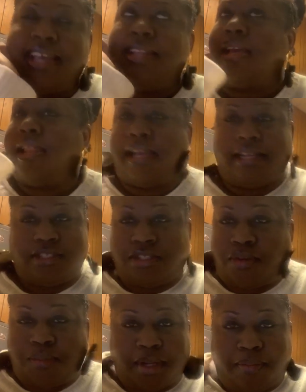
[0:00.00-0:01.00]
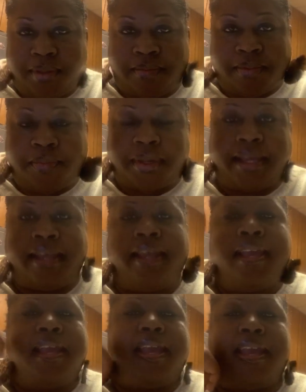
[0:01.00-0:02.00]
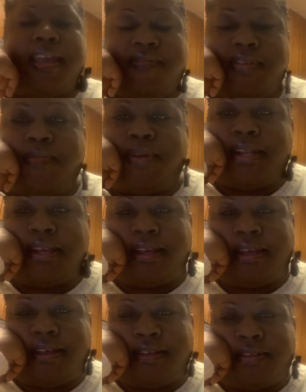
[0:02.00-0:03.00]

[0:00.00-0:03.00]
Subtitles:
not like it's so many people, but if you want to